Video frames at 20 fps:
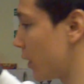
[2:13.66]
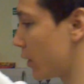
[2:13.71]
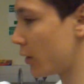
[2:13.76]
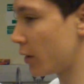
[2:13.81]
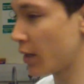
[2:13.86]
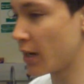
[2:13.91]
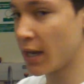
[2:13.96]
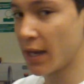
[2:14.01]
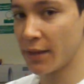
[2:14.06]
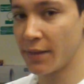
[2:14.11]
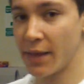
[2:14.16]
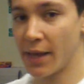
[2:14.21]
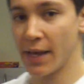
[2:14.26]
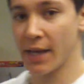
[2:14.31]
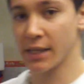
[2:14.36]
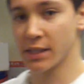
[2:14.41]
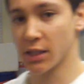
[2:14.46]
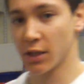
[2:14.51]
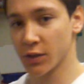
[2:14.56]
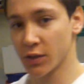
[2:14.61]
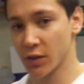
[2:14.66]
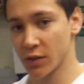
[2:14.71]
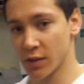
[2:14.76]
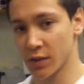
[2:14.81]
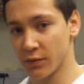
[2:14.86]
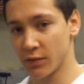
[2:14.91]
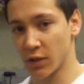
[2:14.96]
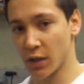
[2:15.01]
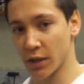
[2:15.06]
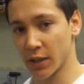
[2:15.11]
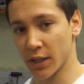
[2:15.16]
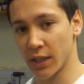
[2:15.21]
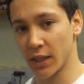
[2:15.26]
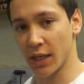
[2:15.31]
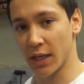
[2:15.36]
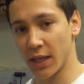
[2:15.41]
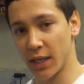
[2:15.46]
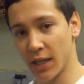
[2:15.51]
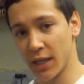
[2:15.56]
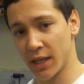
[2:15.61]
water. That has all sorts of junk in
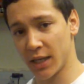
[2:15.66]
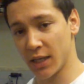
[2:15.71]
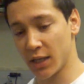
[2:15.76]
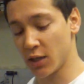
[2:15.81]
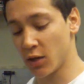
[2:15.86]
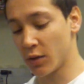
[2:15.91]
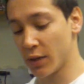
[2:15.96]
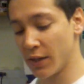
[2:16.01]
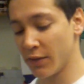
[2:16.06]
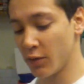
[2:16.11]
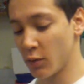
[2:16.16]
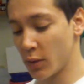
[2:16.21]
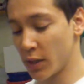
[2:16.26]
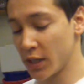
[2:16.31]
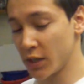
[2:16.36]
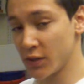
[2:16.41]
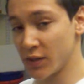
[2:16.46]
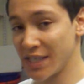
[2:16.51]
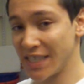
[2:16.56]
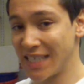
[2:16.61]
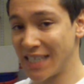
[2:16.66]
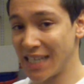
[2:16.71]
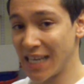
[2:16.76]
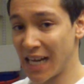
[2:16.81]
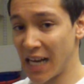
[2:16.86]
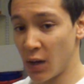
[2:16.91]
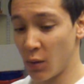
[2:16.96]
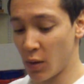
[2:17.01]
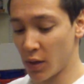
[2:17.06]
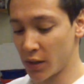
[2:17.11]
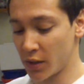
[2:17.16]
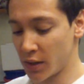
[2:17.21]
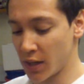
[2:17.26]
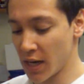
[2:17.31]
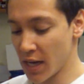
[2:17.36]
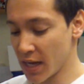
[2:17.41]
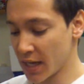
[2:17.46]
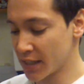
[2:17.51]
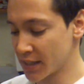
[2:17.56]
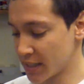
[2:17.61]
it, and you don't even want to use the DI water,
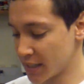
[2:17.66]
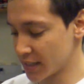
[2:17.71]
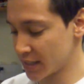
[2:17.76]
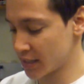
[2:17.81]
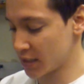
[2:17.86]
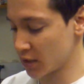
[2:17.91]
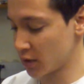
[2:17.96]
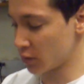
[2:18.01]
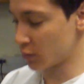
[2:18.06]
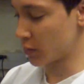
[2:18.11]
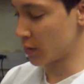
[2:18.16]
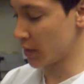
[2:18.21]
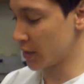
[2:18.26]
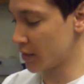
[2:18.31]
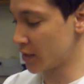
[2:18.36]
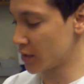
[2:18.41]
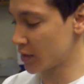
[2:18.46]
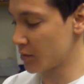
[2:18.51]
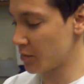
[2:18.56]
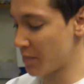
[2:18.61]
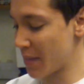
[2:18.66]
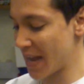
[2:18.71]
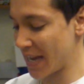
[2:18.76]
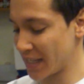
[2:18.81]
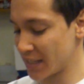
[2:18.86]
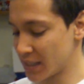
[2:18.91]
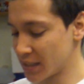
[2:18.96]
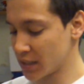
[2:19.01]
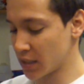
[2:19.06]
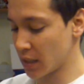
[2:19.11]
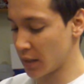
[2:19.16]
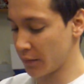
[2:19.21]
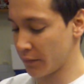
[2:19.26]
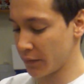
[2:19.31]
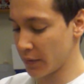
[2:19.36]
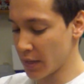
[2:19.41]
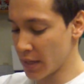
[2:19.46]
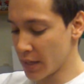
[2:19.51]
because that's still really just bad stuff.